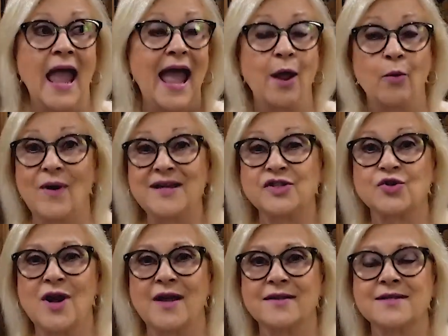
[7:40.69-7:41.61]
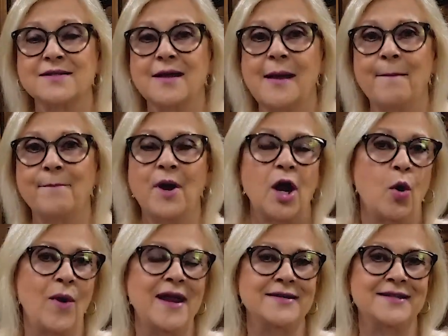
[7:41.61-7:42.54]
at restaurants, but
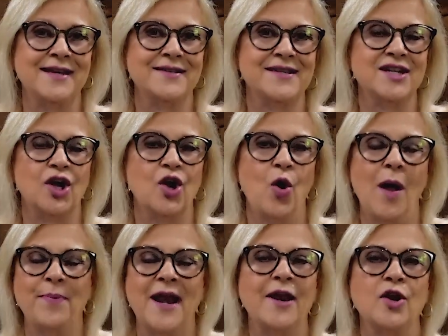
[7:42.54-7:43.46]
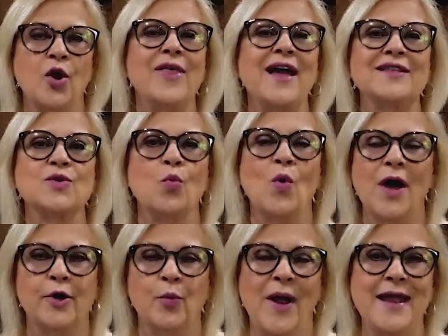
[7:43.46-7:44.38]
our weight tends to go up. And I know that's
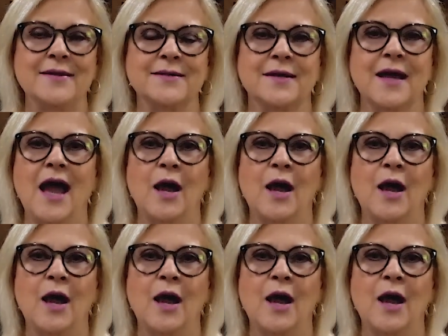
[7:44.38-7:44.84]
water weight.